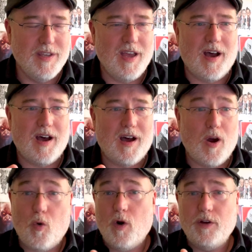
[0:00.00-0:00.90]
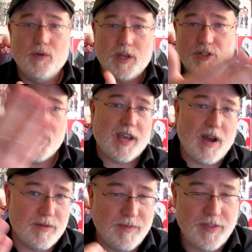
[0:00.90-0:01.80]
Uh, or you can check
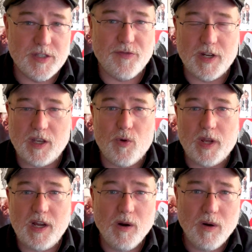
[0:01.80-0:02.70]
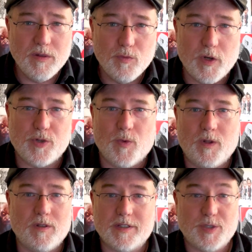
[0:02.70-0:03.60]
out this video here, which
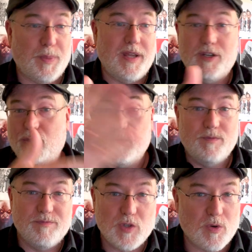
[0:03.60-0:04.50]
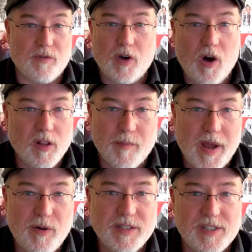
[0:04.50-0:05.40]
will explain to you sort of all
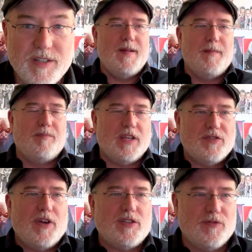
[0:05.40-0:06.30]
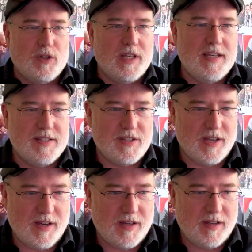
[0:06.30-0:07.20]
about it. This festival is,
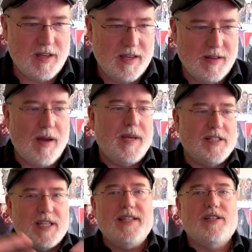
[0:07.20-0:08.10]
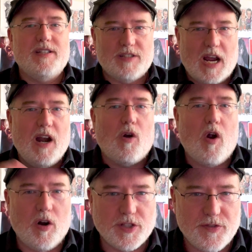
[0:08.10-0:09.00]
uh, it, I mean, it's, it's an entire
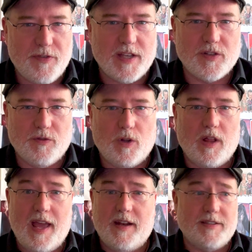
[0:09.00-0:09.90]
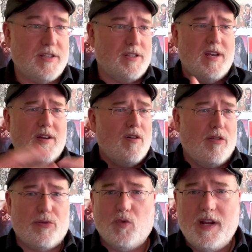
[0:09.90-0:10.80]
arts festival, and it's
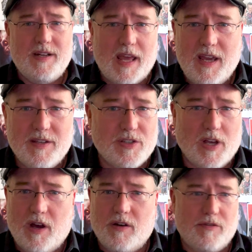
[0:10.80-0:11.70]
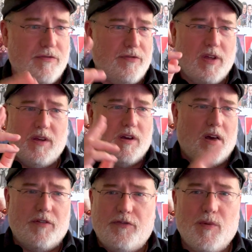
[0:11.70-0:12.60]
three days of
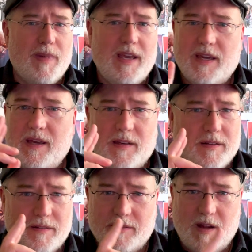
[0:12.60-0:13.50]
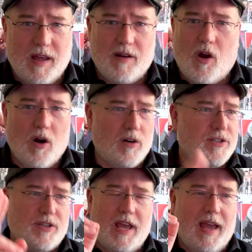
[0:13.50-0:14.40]
uh, filmmaking and, and
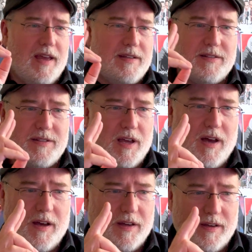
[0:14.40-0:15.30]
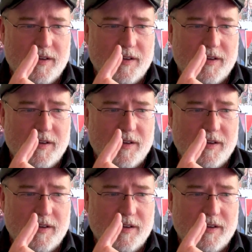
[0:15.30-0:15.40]
art and, uh,